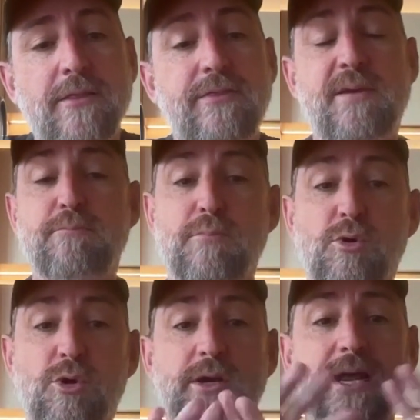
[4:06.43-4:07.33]
They're
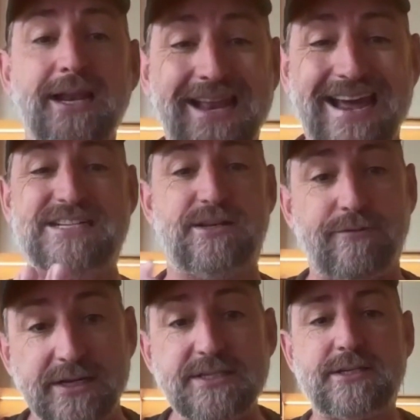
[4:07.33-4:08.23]
more
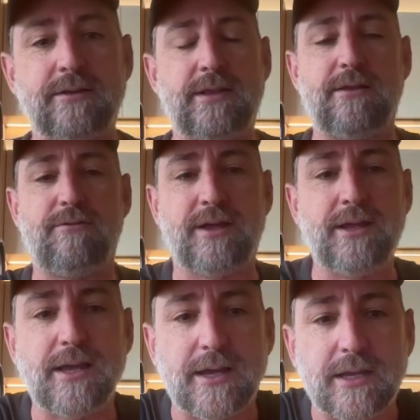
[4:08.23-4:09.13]
collectivist in their
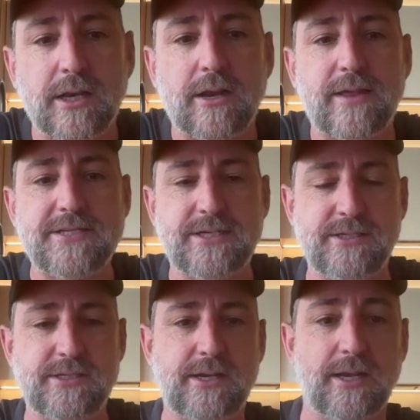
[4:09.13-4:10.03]
thinking. They
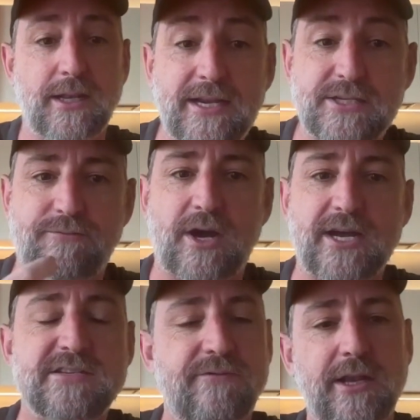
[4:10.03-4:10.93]
tend to
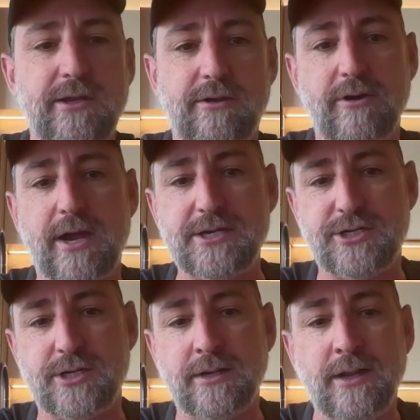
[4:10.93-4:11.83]
collectivize value
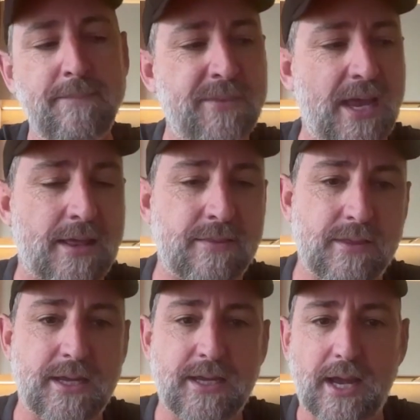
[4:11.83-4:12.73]
creation and
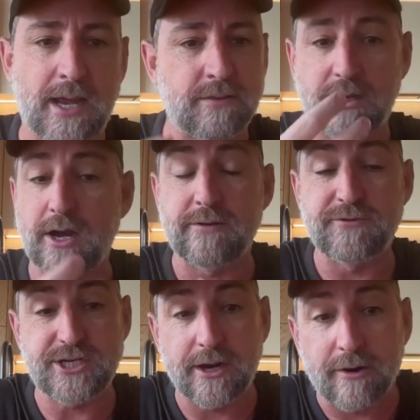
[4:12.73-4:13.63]
the kind of
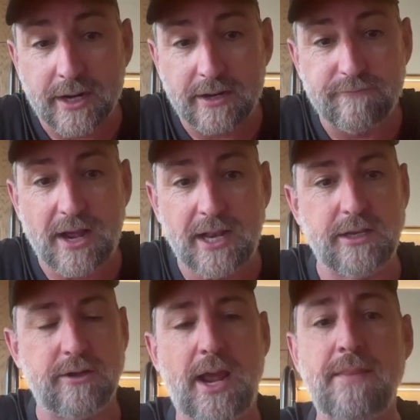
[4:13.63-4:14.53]
sharing in
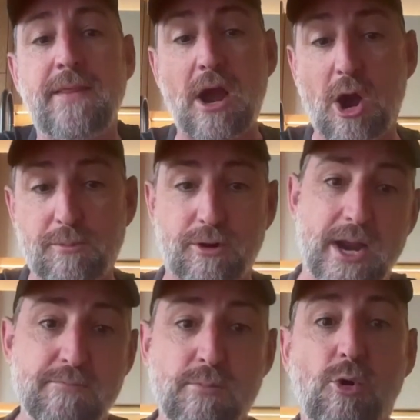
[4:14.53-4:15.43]
value, and they
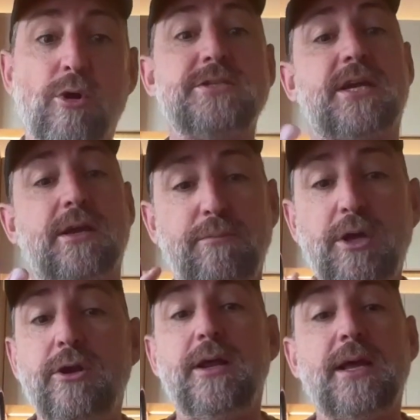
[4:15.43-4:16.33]
operate more as a
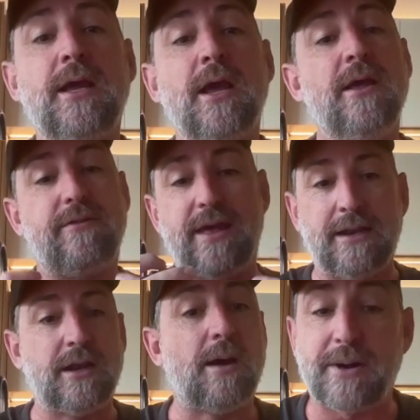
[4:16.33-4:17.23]
community
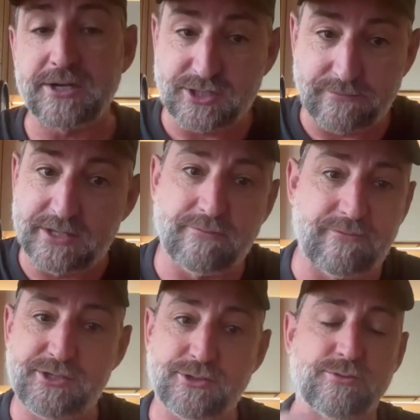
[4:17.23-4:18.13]
than a bunch of
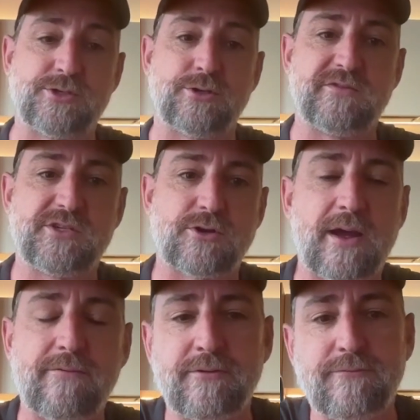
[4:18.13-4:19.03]
individuals sort of
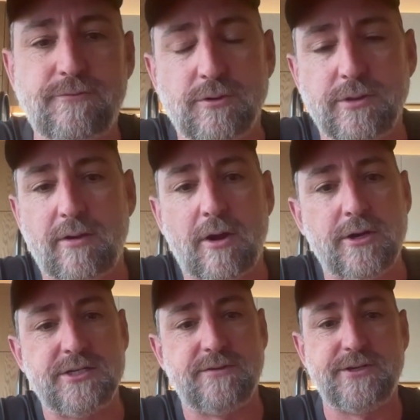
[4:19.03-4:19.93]
striving for their own
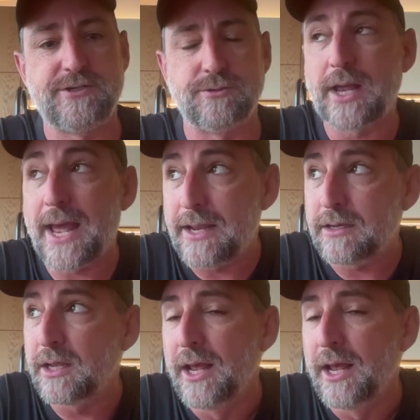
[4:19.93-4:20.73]
individual gain.